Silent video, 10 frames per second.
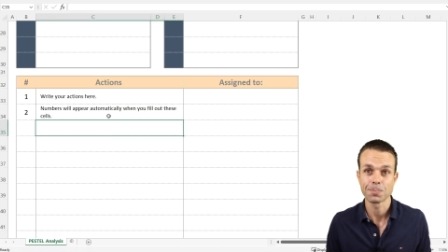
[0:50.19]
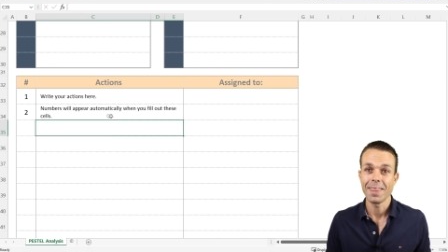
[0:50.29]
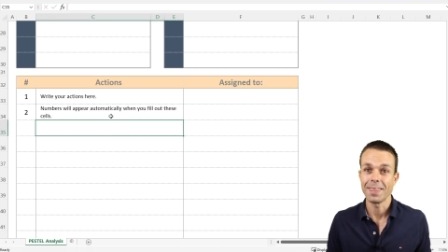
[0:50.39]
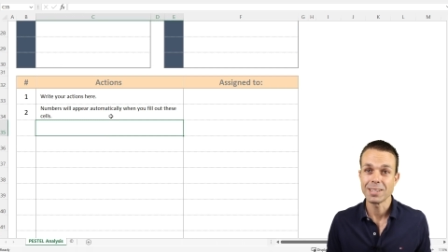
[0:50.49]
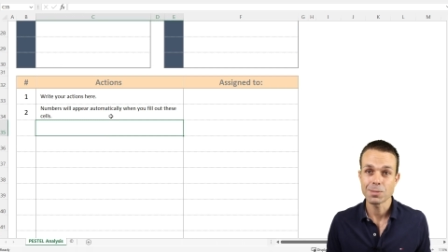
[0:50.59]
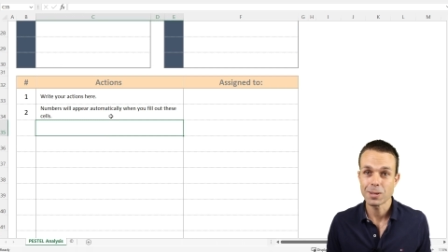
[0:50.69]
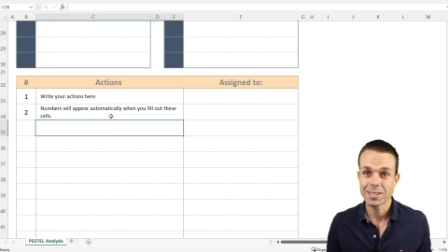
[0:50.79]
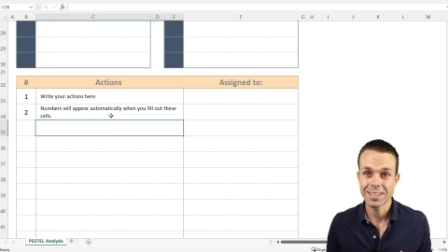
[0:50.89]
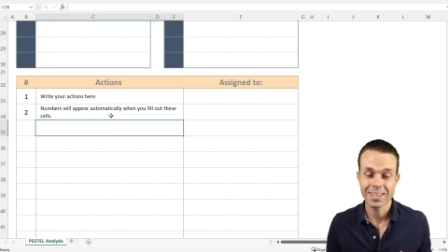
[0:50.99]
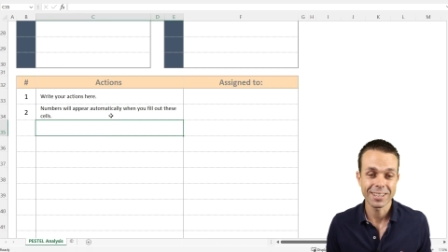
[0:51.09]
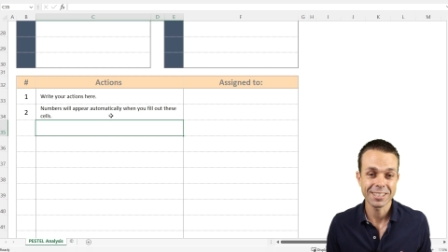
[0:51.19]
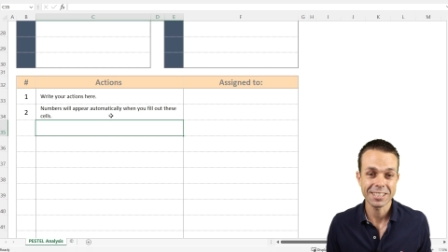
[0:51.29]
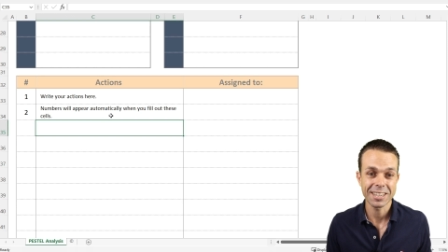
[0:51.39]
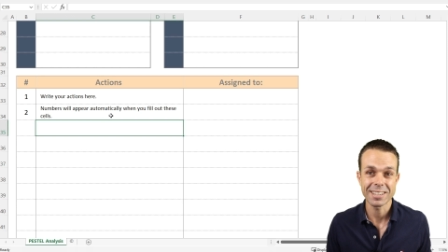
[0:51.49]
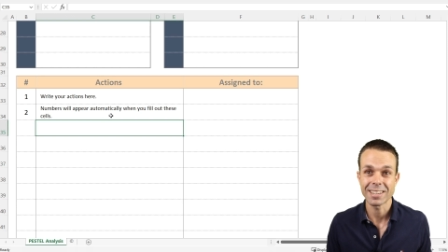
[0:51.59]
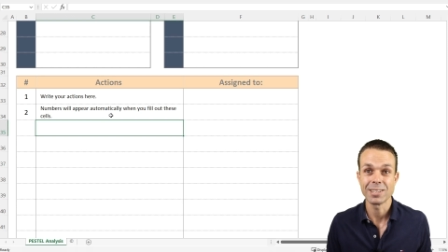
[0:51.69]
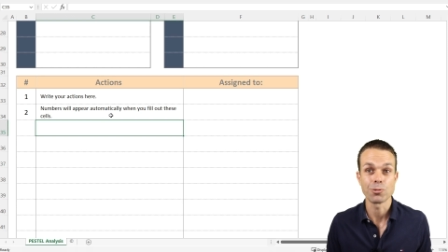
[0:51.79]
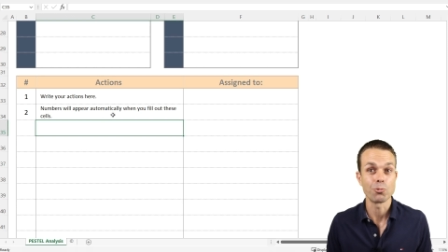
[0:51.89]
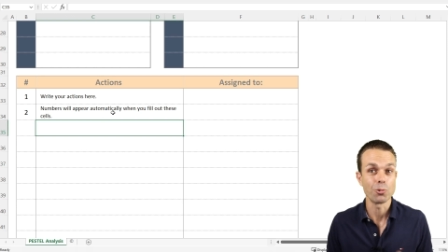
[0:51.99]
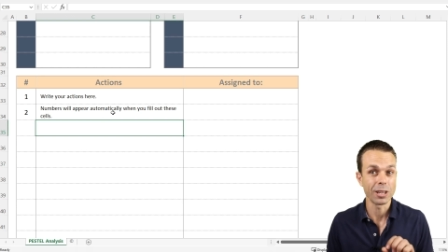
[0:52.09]
This particular sheet is
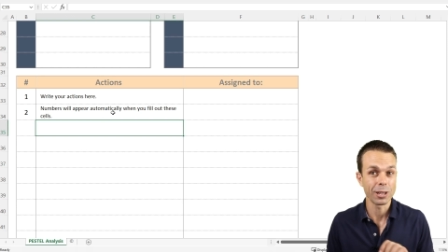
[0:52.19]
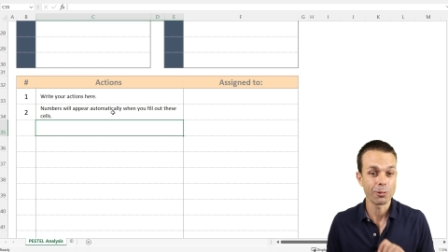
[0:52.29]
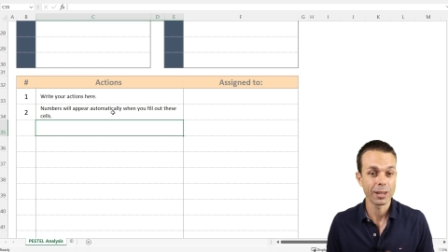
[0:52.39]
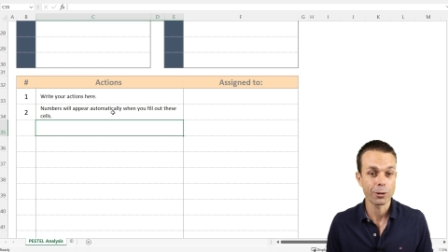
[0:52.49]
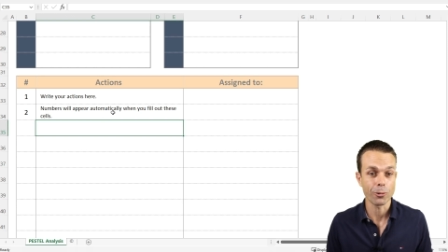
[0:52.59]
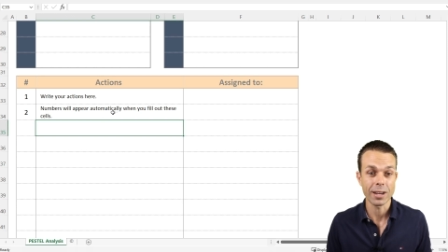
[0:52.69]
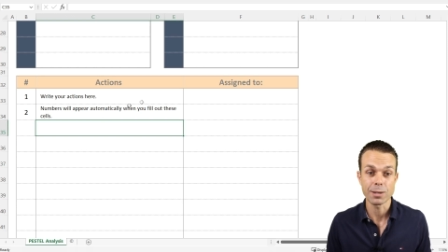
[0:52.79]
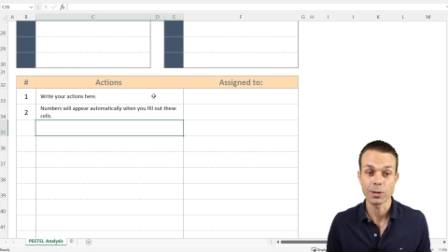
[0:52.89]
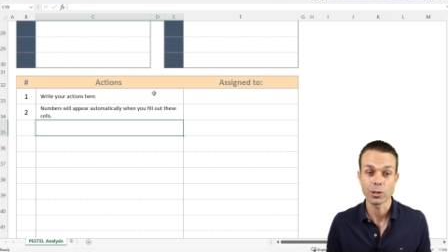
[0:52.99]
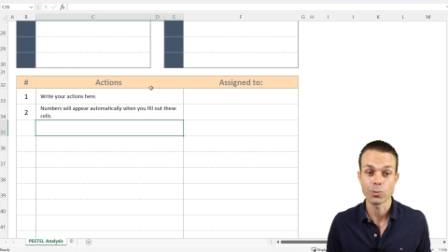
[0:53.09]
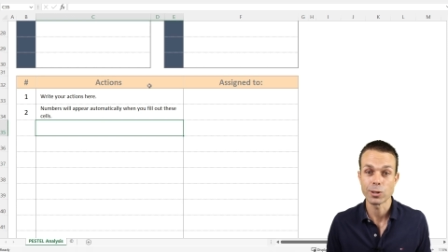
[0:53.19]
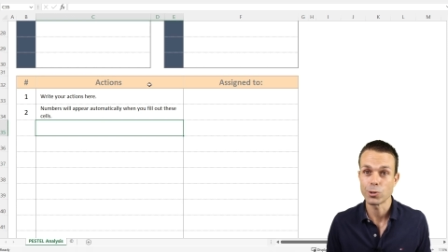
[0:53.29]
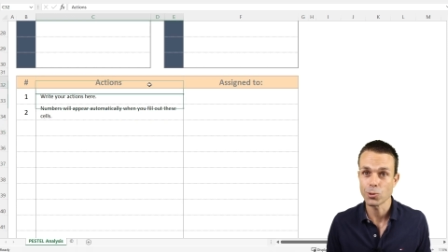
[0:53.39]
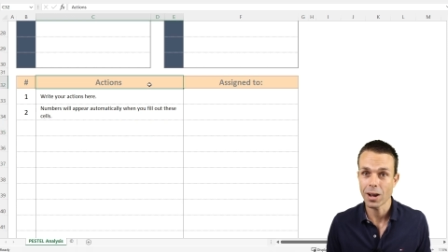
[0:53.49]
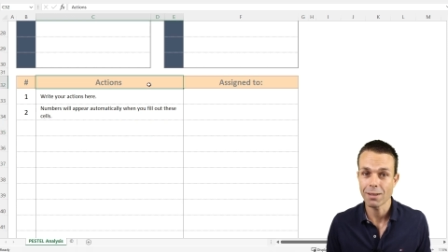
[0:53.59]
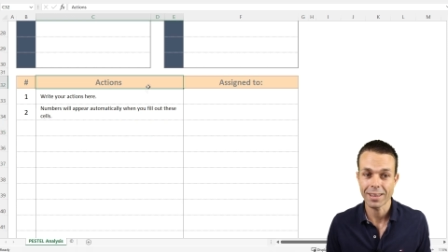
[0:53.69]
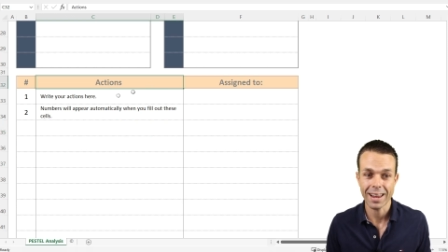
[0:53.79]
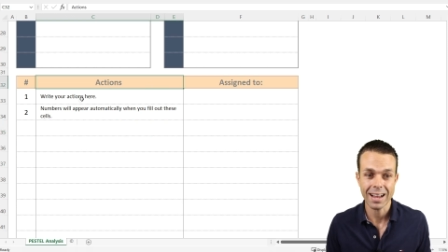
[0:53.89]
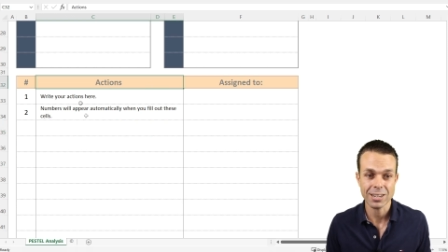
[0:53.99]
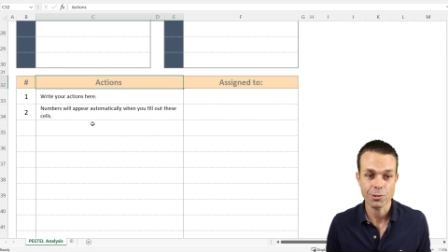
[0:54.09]
really, really great because we do have that
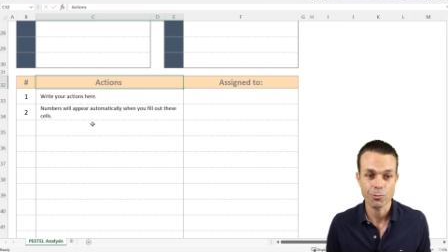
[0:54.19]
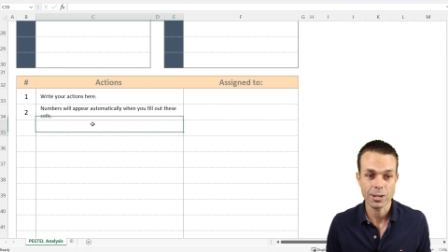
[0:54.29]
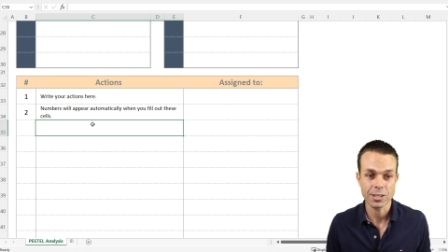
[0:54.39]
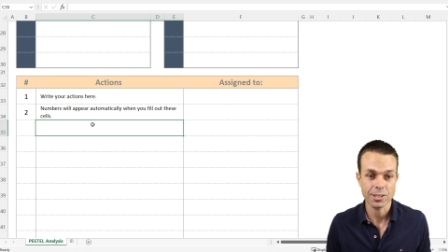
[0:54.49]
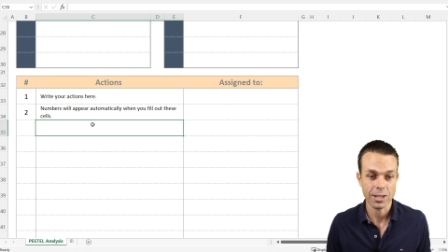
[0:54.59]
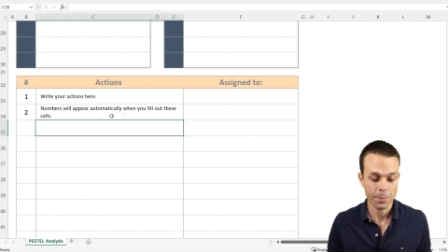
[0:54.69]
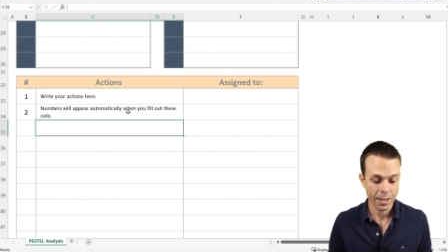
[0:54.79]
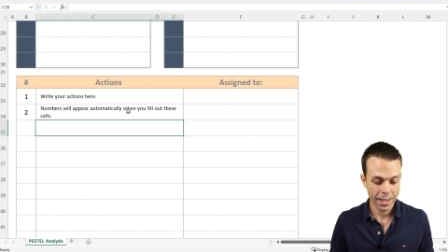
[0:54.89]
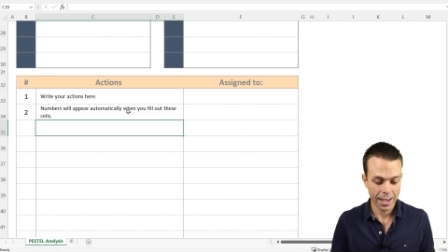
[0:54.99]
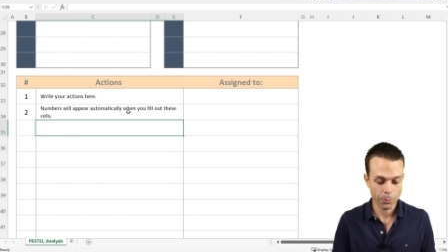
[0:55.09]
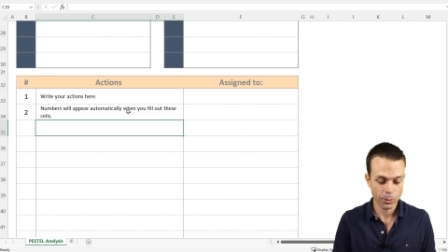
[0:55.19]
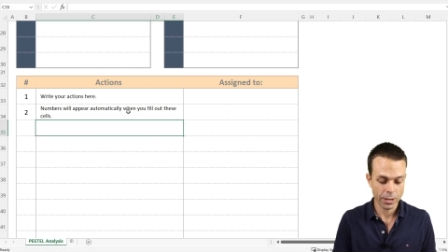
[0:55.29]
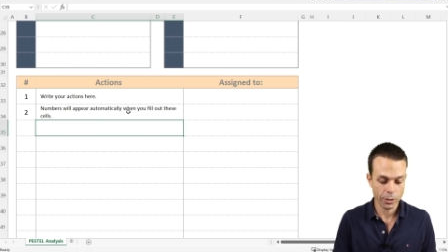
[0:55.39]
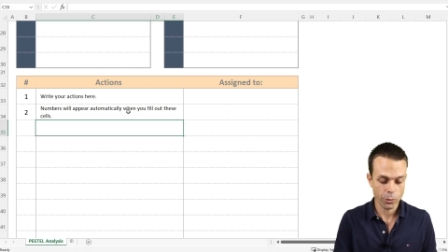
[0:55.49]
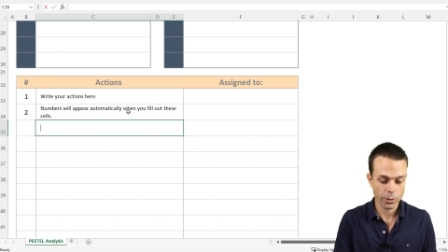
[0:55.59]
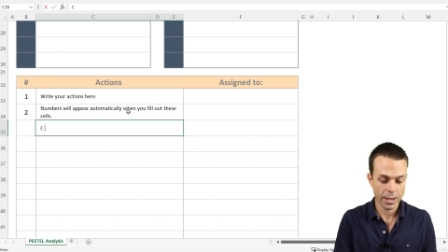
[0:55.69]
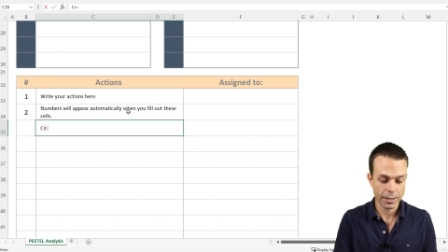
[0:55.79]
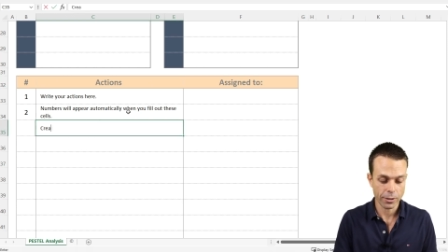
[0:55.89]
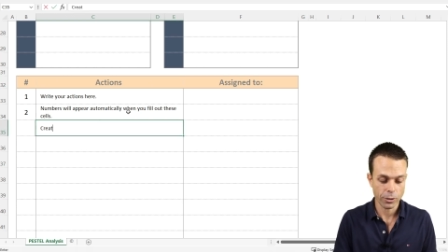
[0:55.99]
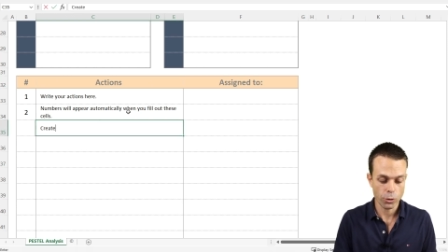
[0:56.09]
action register and we can
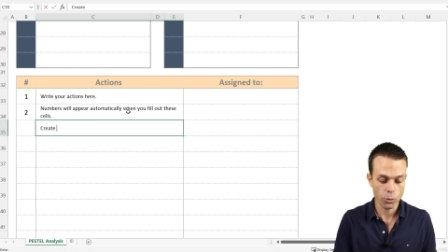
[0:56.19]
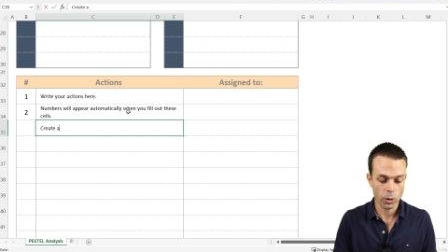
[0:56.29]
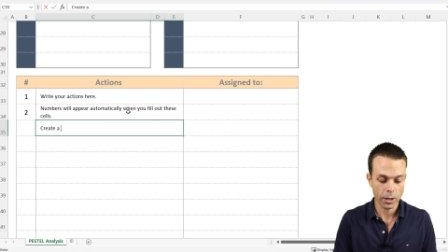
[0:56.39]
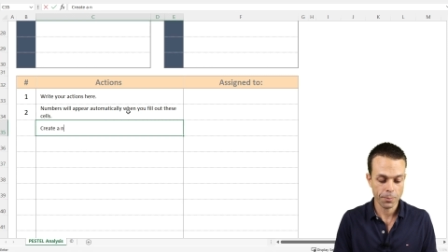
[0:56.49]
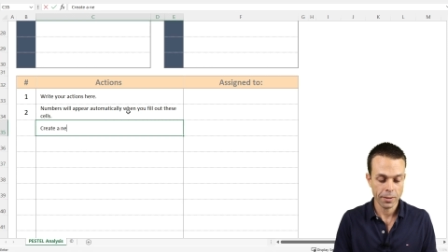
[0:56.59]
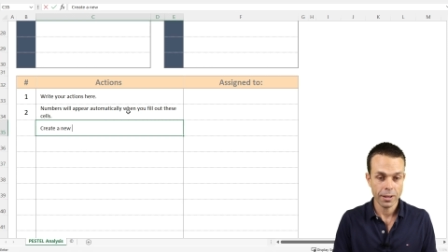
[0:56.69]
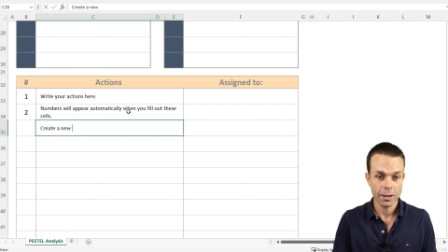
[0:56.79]
create a new one